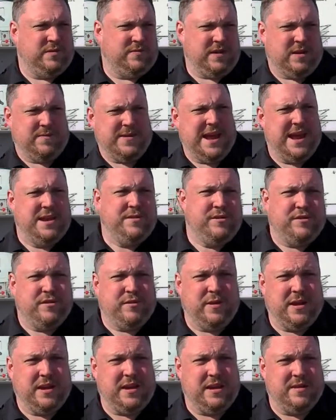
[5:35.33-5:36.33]
thinking about
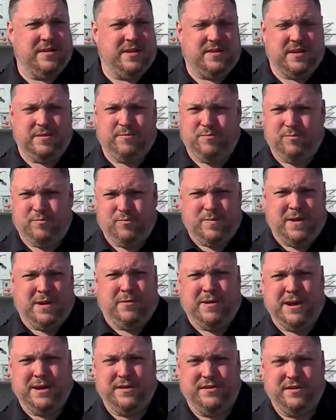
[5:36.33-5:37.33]
entering, you know, there's a big
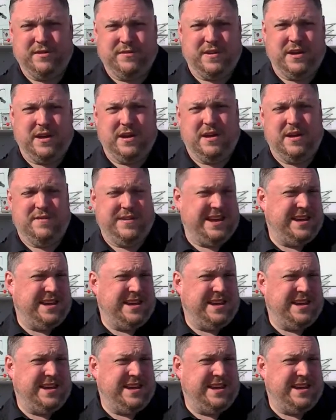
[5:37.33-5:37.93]
range of